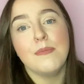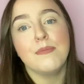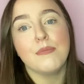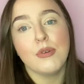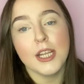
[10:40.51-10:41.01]

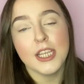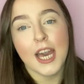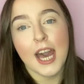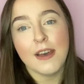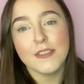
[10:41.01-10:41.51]
print
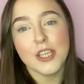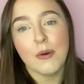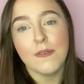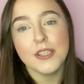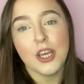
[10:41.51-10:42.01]
you have.
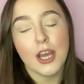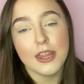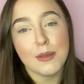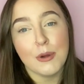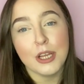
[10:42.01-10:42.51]
So obviously I
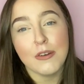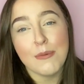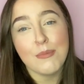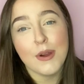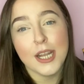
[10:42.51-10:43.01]
had the
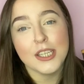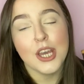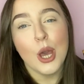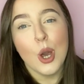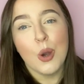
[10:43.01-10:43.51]
monogram print,
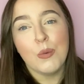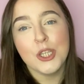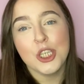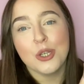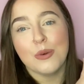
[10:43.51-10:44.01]

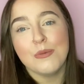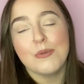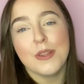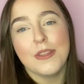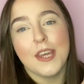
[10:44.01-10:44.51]
which
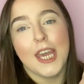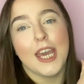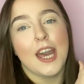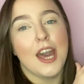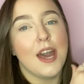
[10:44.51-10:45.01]
comes with
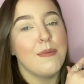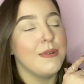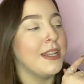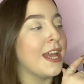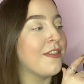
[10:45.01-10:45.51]
the
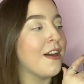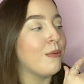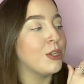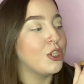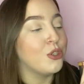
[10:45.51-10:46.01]
leather,
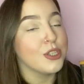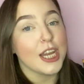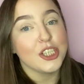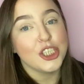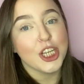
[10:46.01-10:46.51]
which does
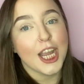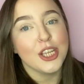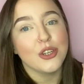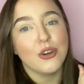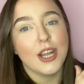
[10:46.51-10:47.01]
actually
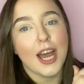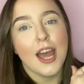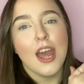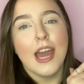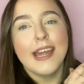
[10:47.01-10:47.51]
change colour.
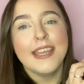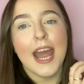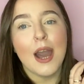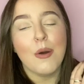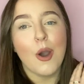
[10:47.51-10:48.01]

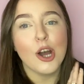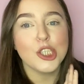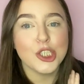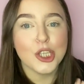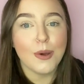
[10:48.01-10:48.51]
Now I
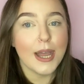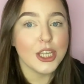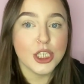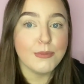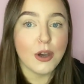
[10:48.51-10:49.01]
don't
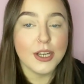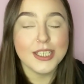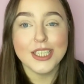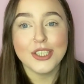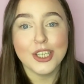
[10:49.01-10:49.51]
actually
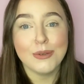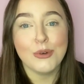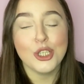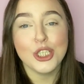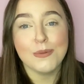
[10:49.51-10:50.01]
mind it too
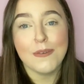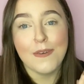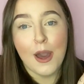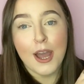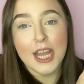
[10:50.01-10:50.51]
much, to be
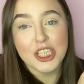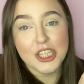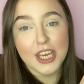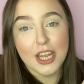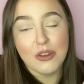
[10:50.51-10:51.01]
fair. I
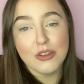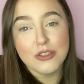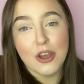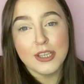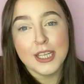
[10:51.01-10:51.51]
actually think it looks
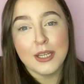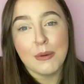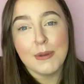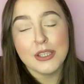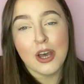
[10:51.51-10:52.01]
nice, a
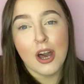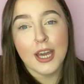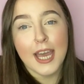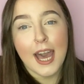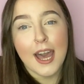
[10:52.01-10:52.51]
little bit
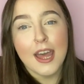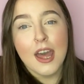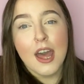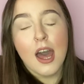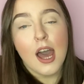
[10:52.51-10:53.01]
darker.
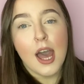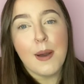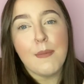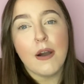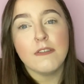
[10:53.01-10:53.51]

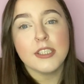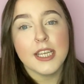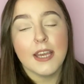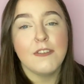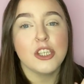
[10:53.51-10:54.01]
But
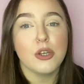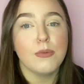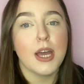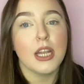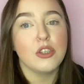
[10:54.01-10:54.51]
obviously if you're
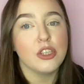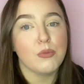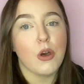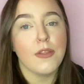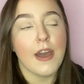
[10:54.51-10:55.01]
someone that
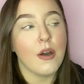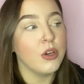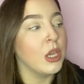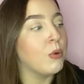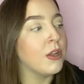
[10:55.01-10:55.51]
doesn't want that,
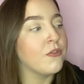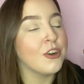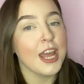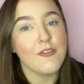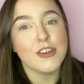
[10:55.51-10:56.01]
or you want it
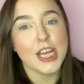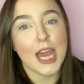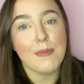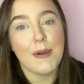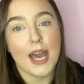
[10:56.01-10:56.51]
for an
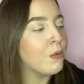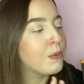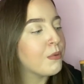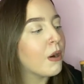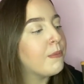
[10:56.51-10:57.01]
everyday bag,
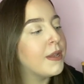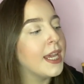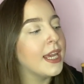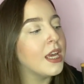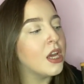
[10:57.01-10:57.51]
would
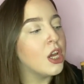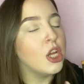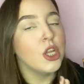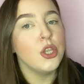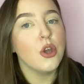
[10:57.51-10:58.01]
probably
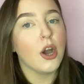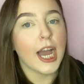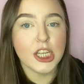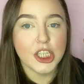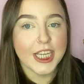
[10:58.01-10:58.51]
not
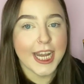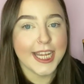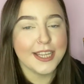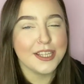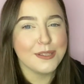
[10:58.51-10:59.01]
actually get
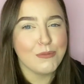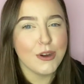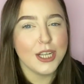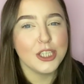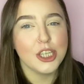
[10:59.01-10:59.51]
it in this
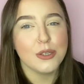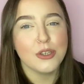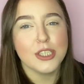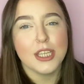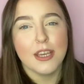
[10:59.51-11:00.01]
print, just
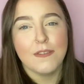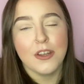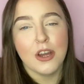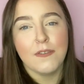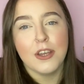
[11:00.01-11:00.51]
because if
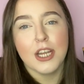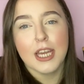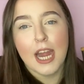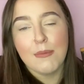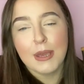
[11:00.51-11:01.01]
you're going
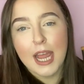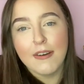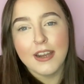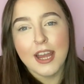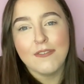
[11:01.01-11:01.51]
to be
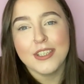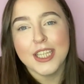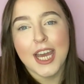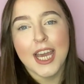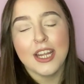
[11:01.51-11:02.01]
carrying it every
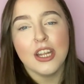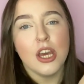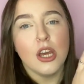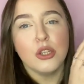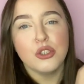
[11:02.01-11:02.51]
day and
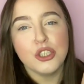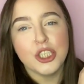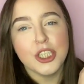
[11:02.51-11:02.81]
touching